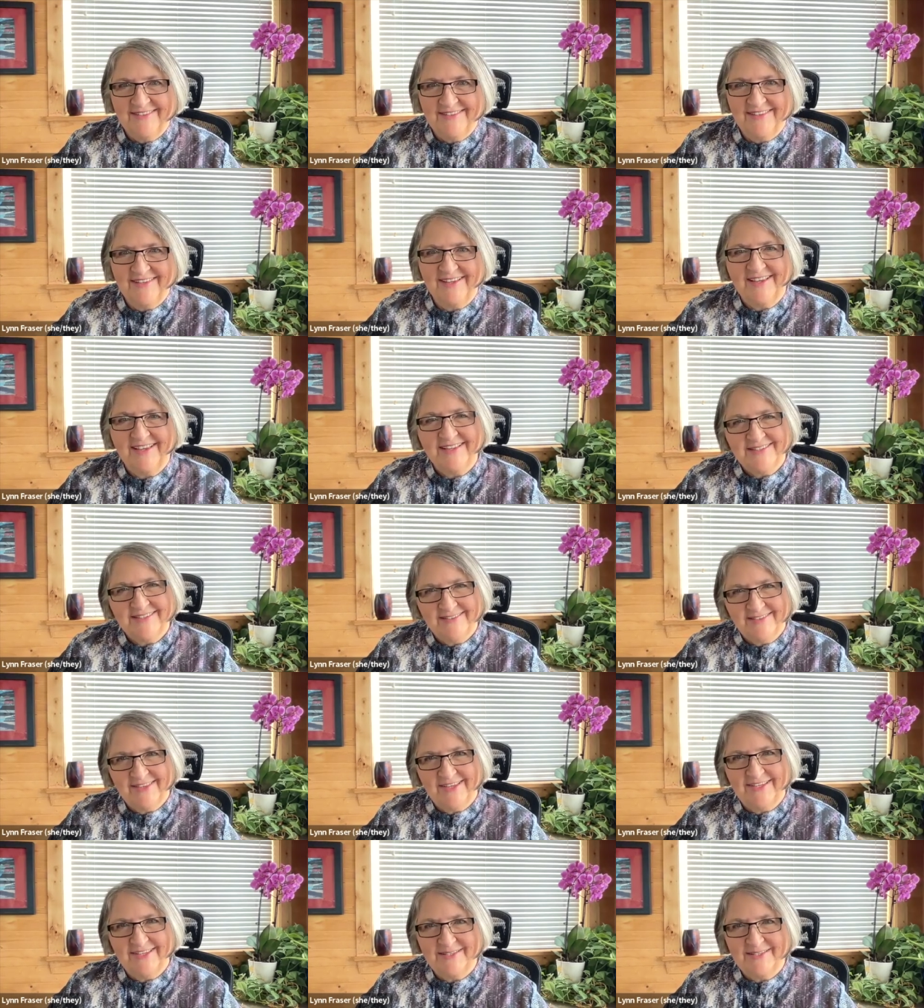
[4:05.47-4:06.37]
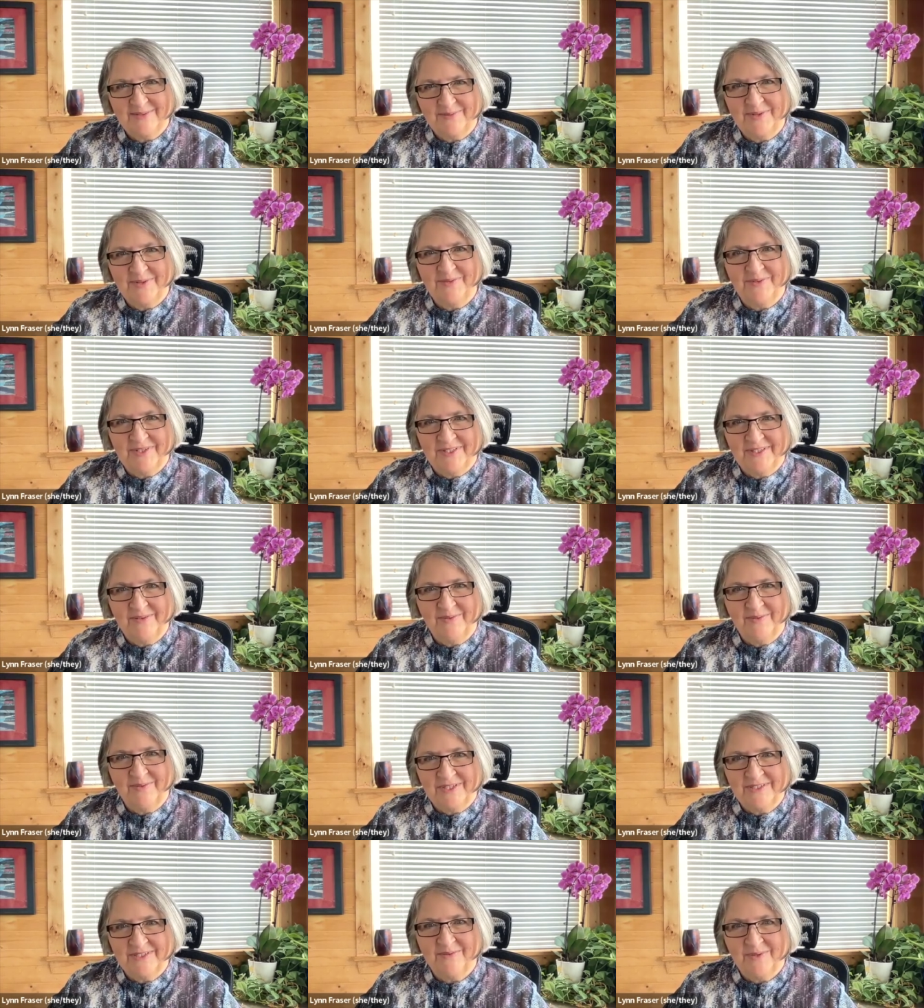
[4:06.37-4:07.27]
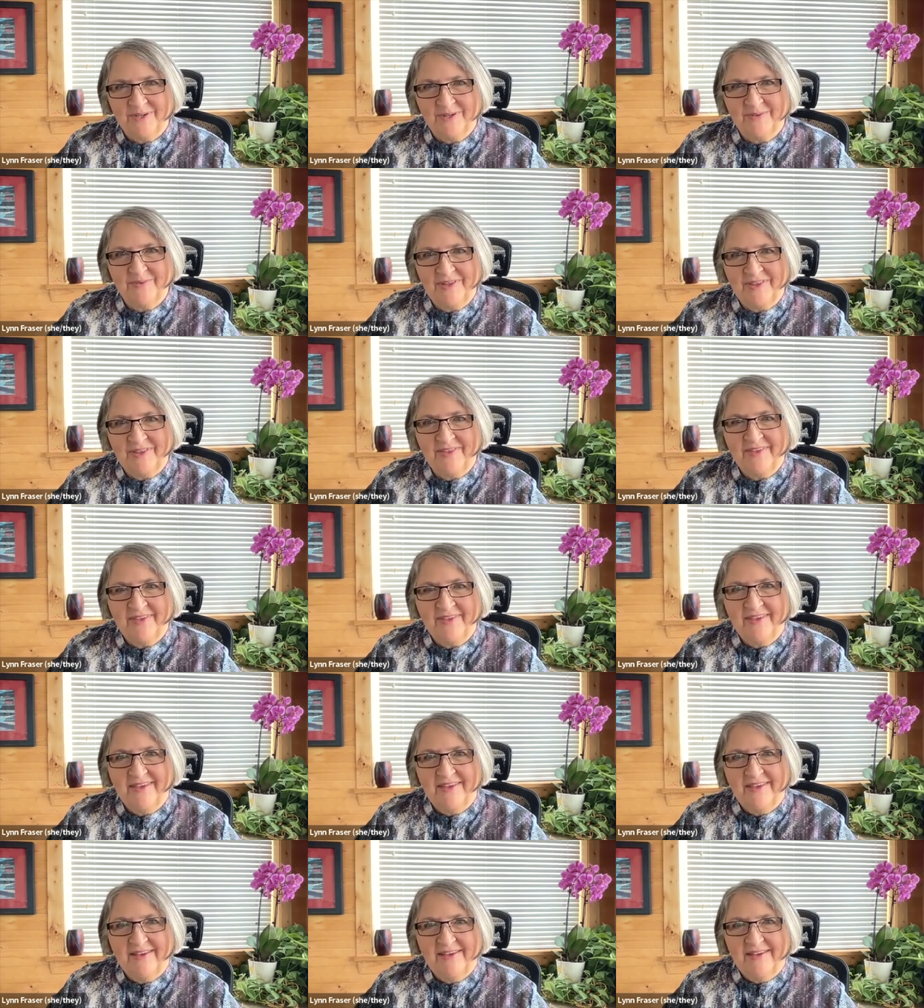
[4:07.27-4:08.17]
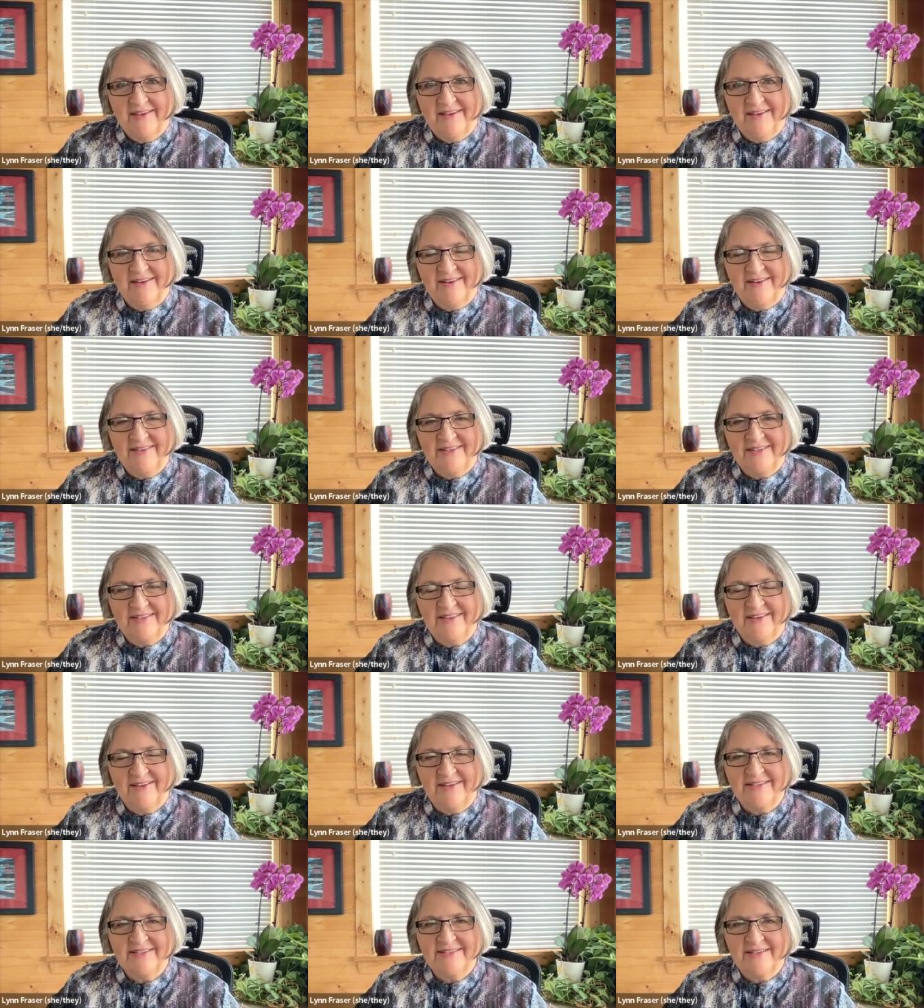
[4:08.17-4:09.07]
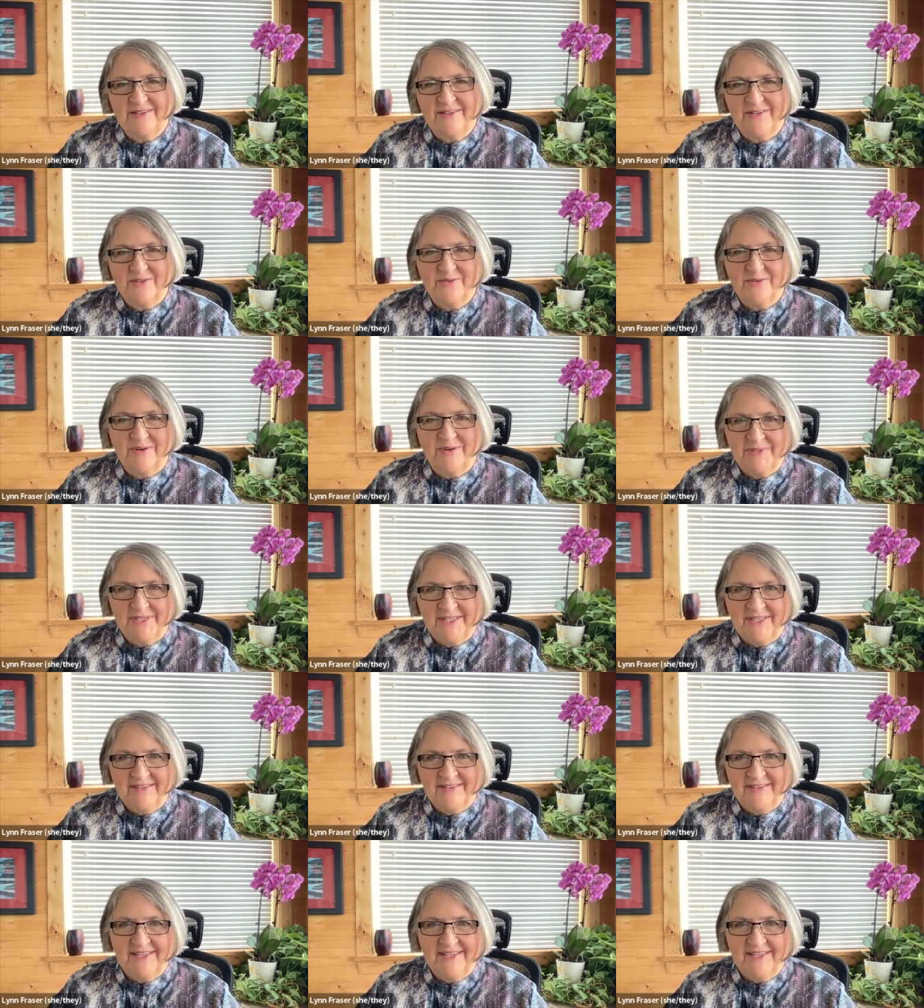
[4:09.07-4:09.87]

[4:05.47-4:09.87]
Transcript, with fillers: The kinds of thoughts that we really want to work with are the thoughts that are troubling.